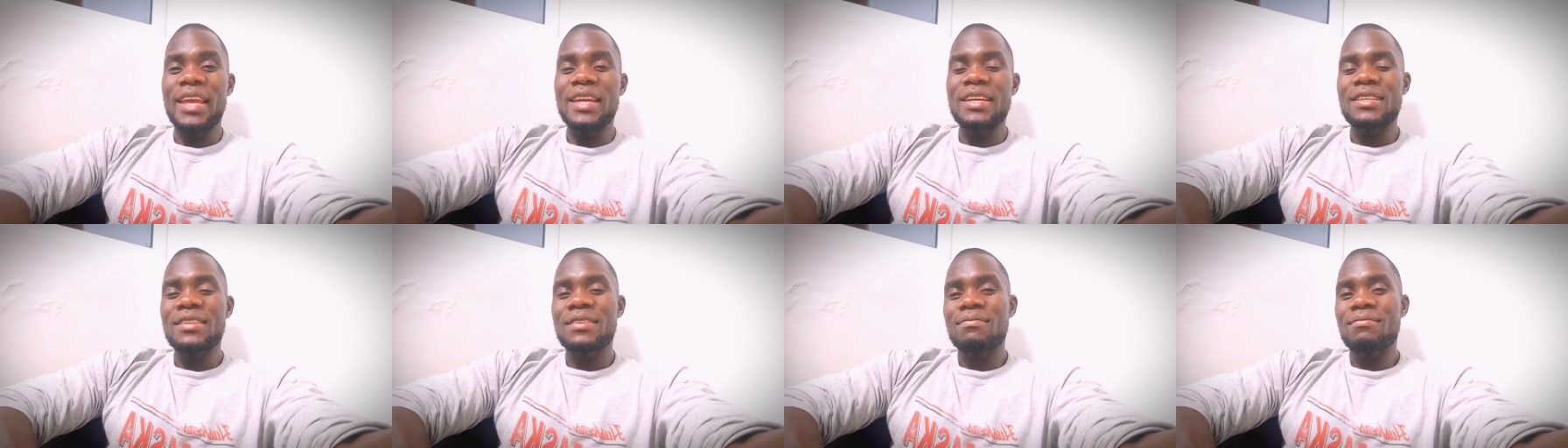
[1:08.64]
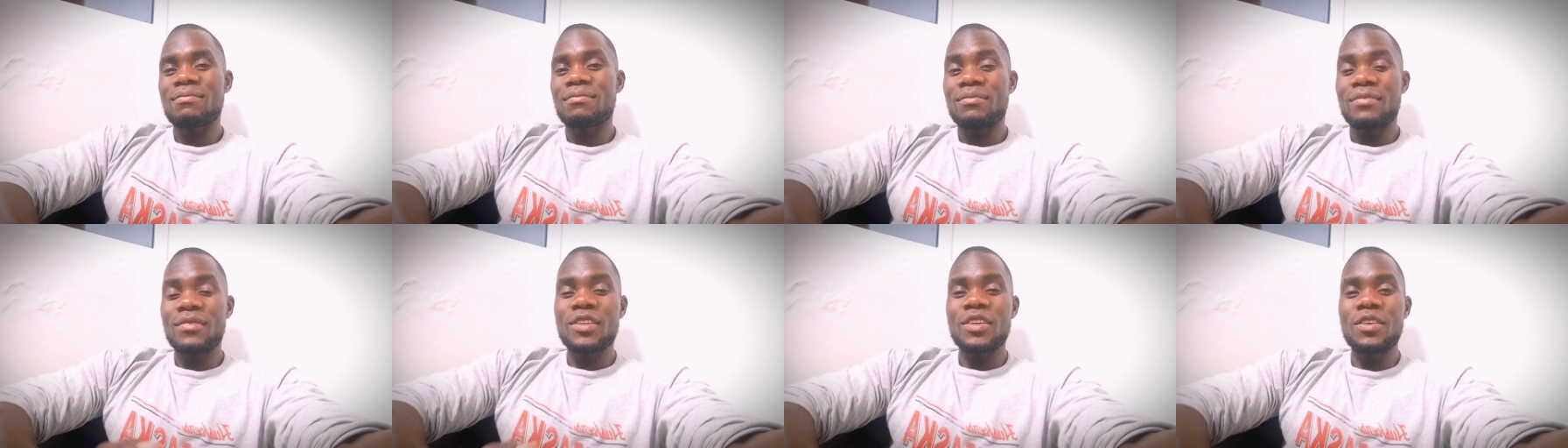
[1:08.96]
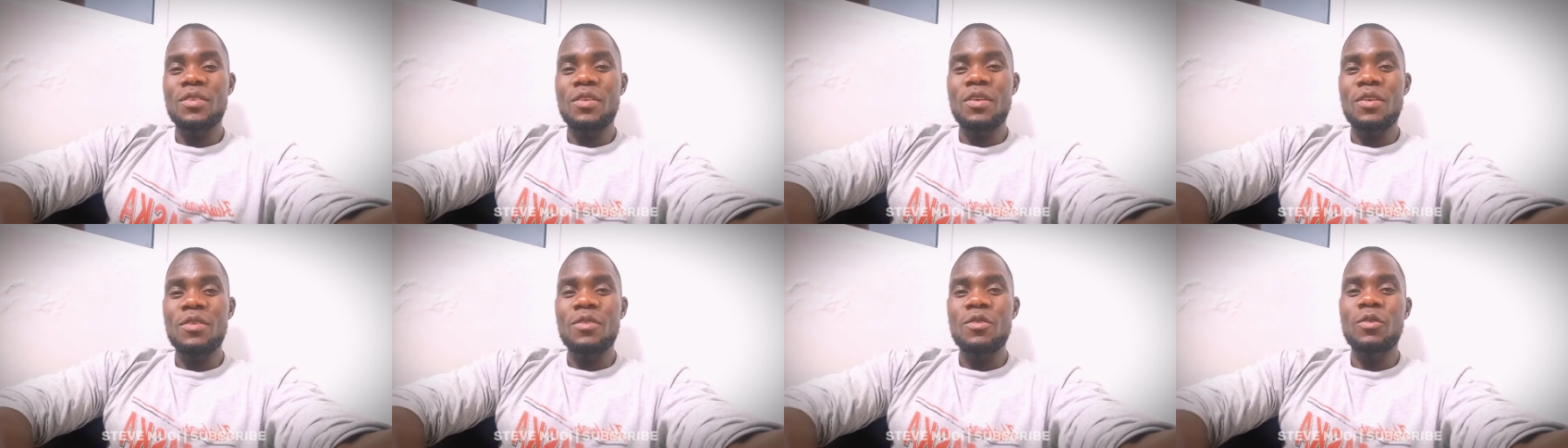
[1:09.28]
And,
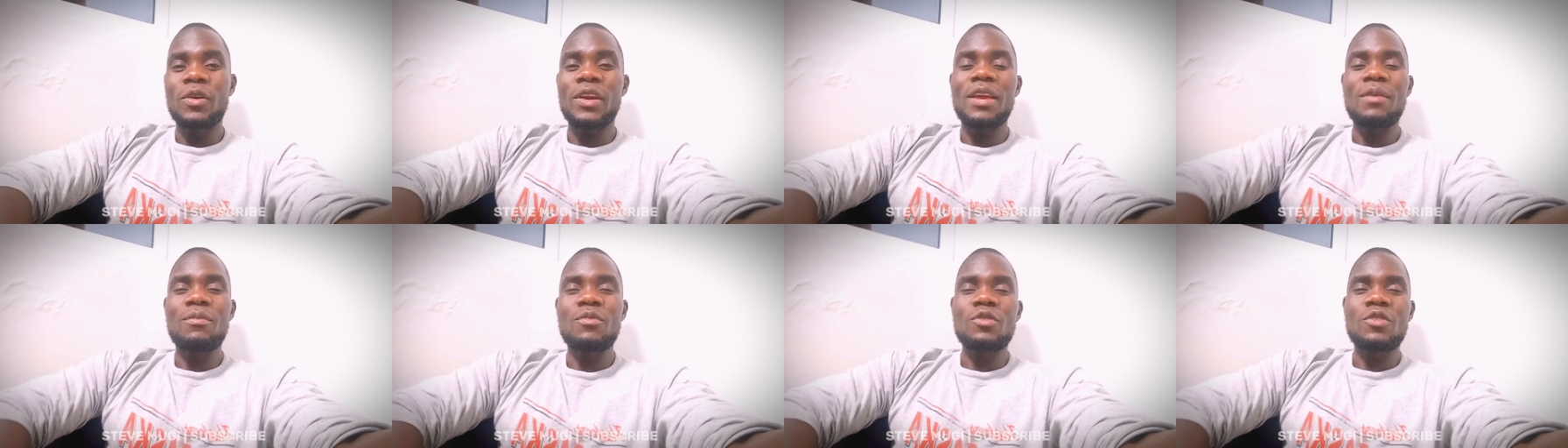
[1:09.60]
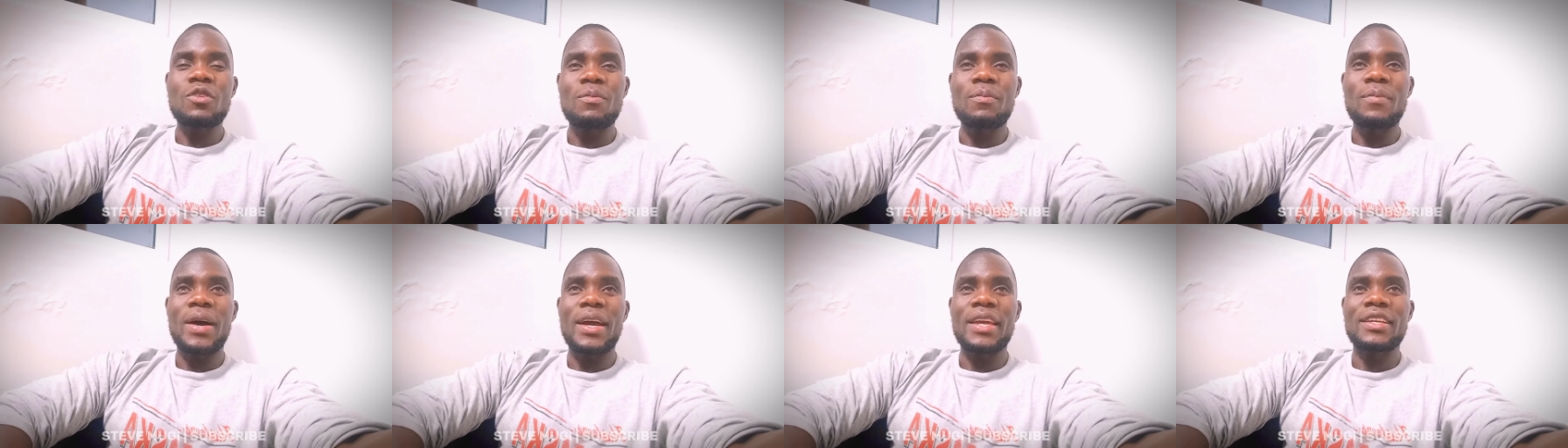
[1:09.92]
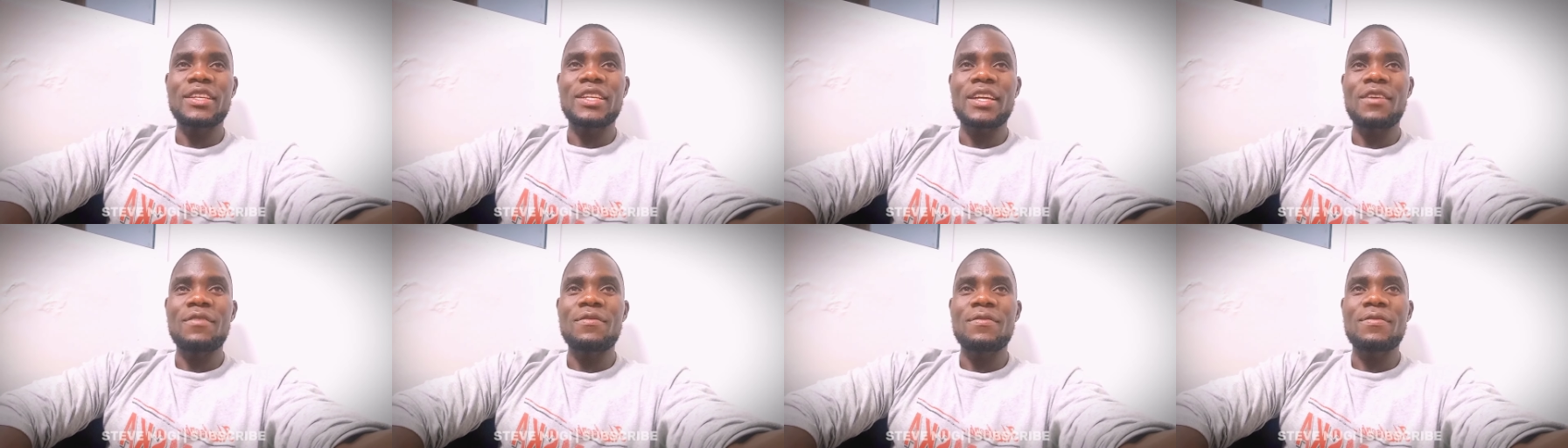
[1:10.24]
you know, William Ruto
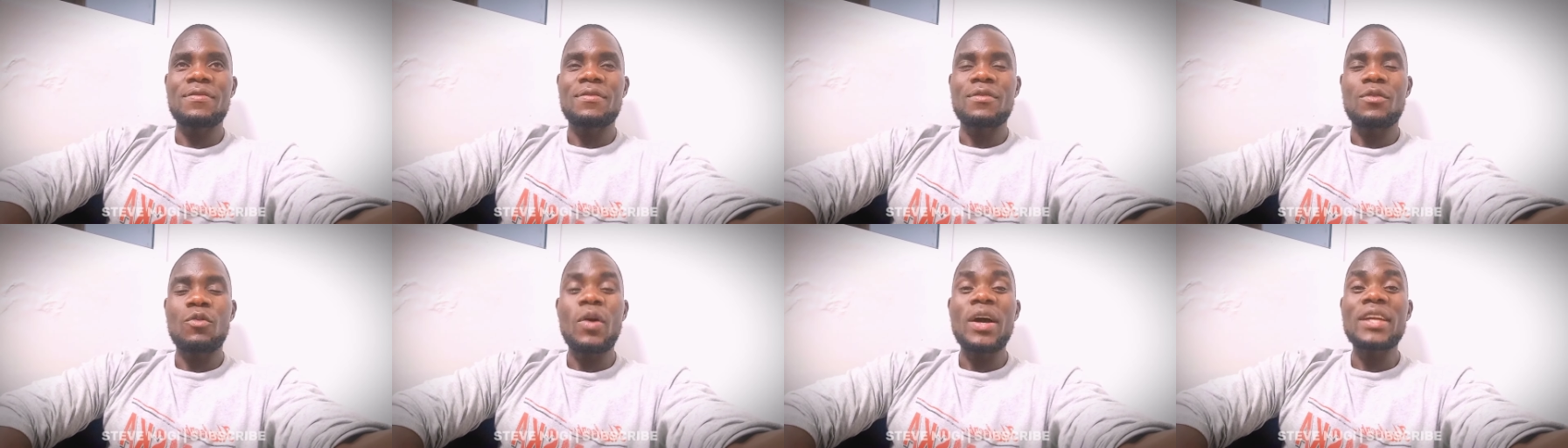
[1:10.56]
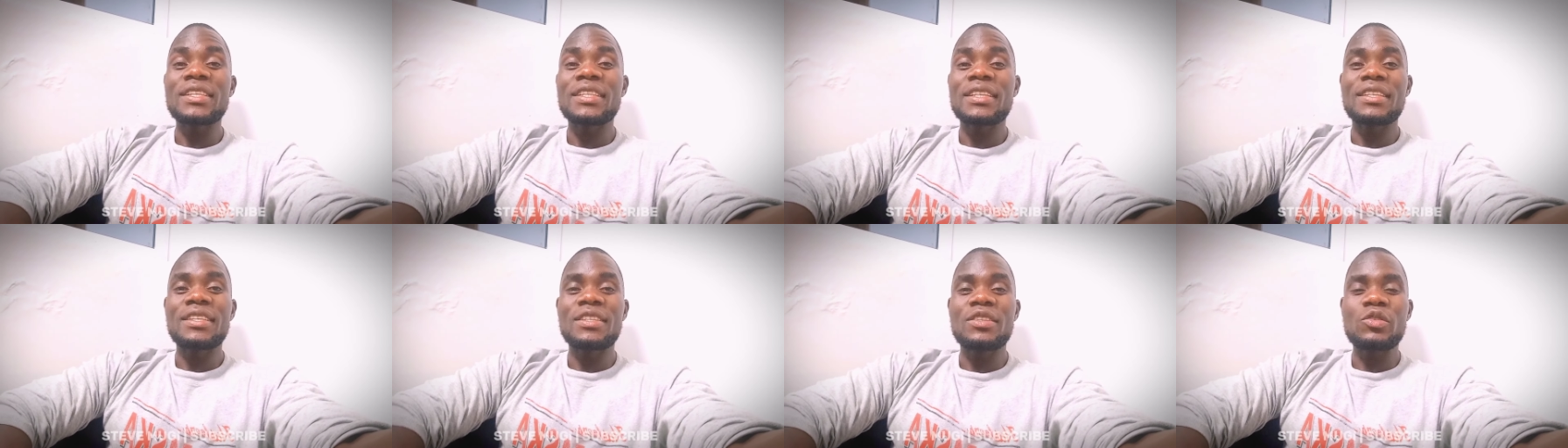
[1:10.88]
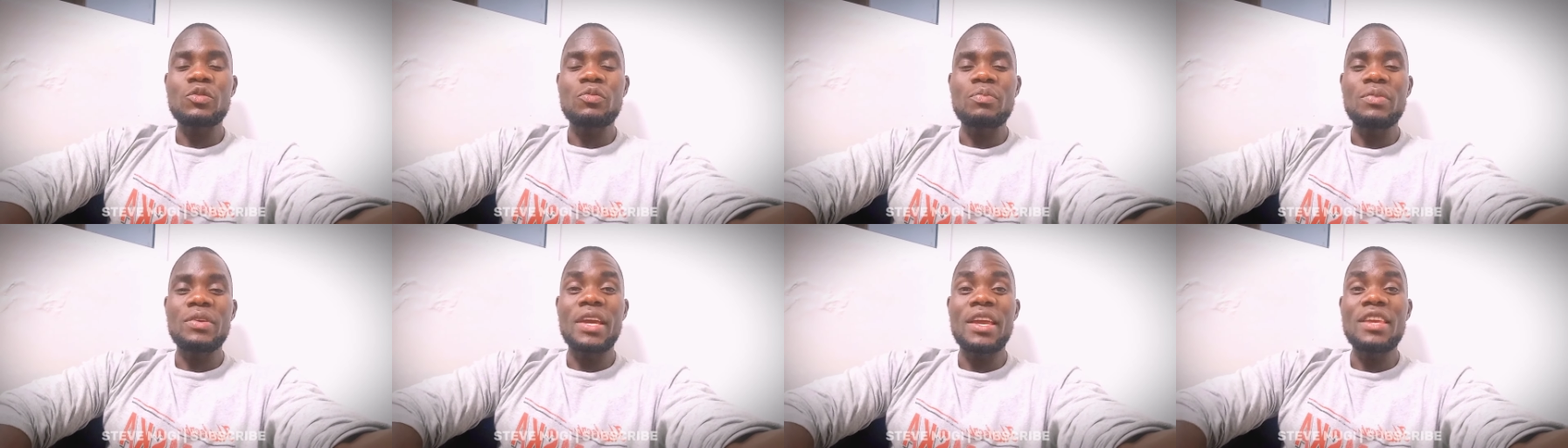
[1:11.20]
might have wanted
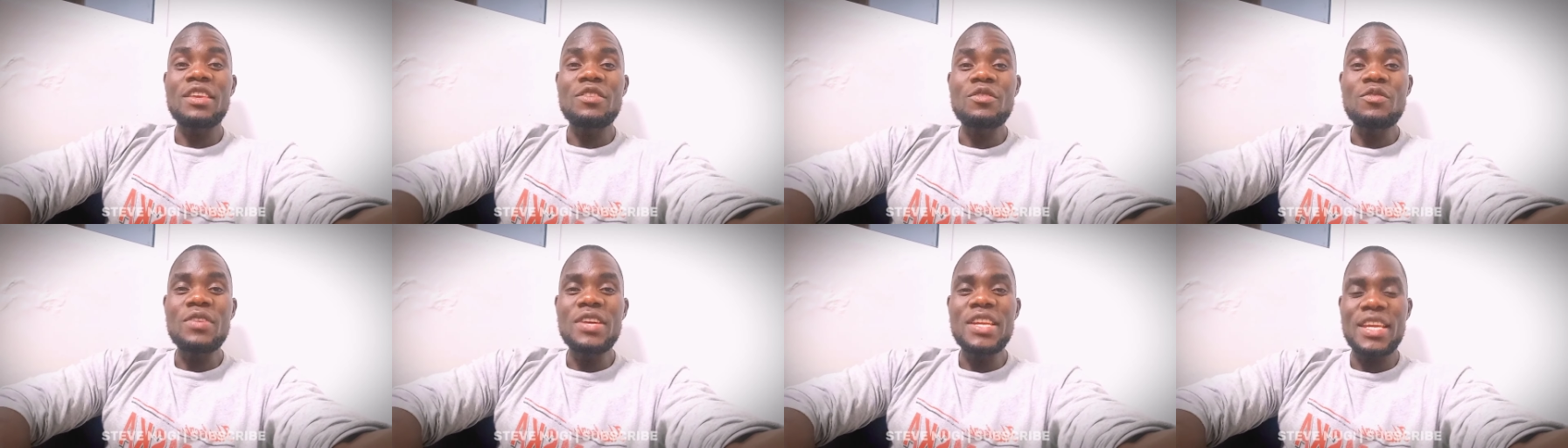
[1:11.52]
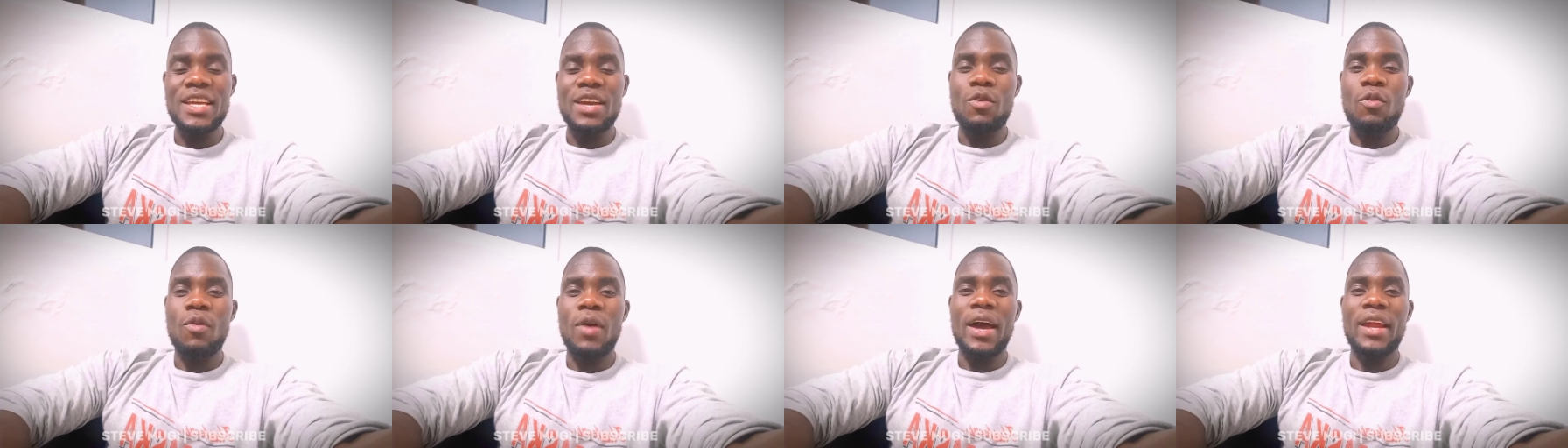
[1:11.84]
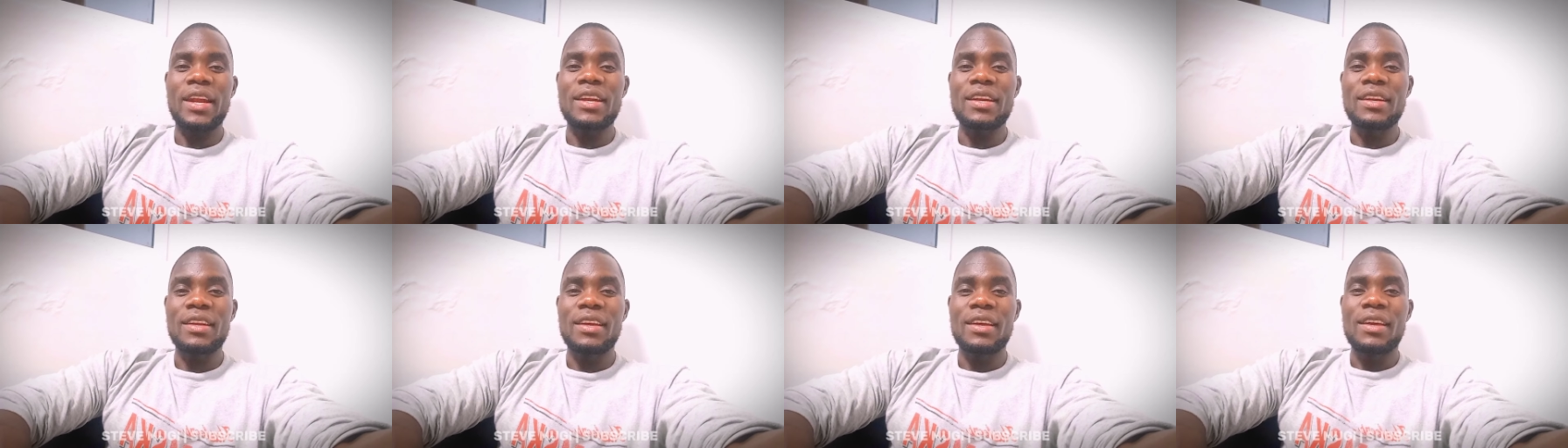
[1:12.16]
to be a unique
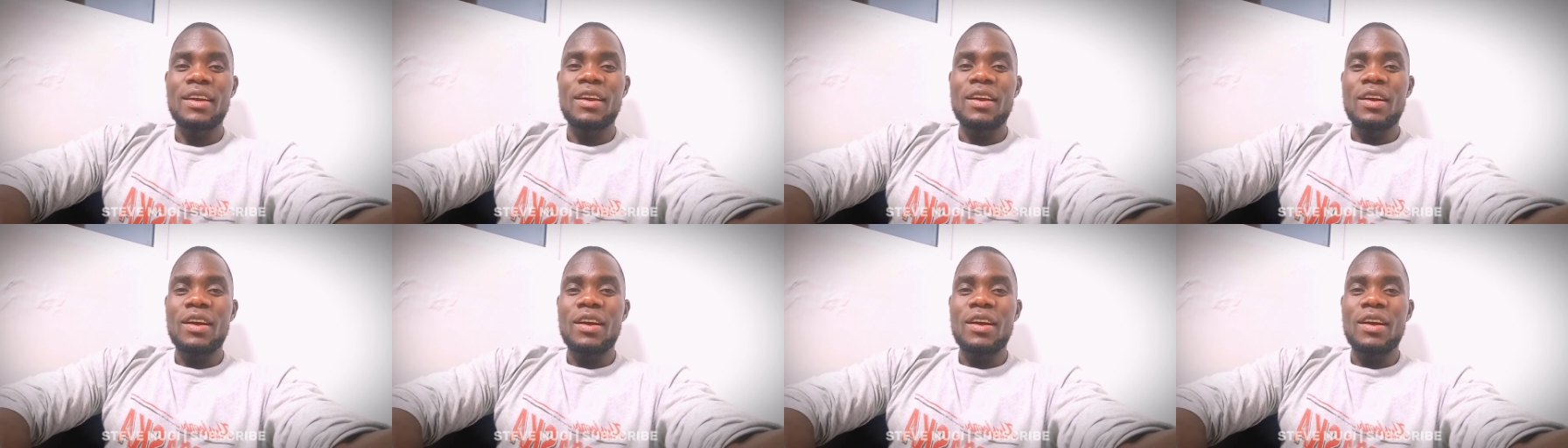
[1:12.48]
one,